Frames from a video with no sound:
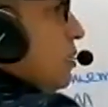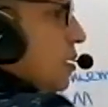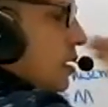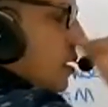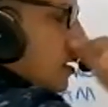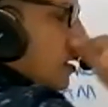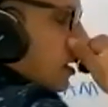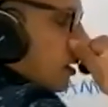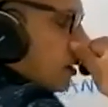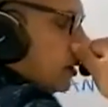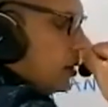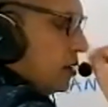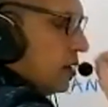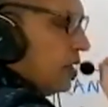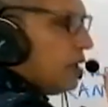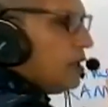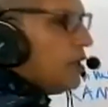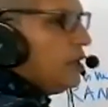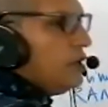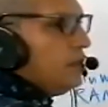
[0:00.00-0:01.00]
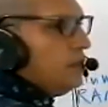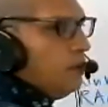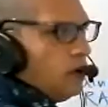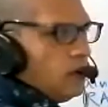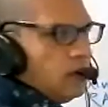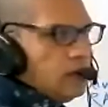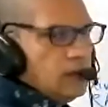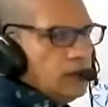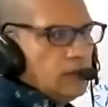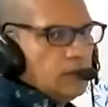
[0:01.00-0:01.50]
a circuit
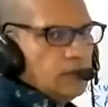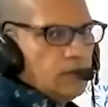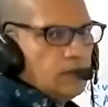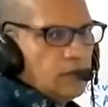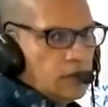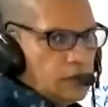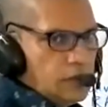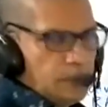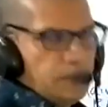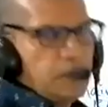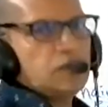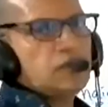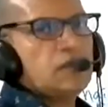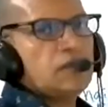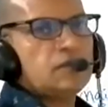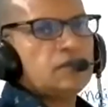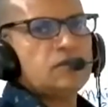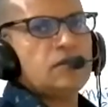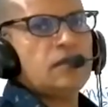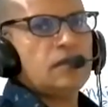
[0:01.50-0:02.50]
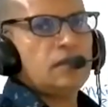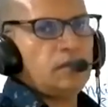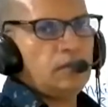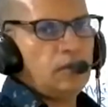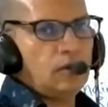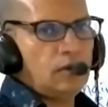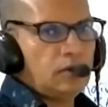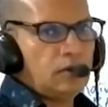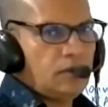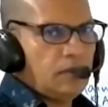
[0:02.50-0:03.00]
board, a special circuit board of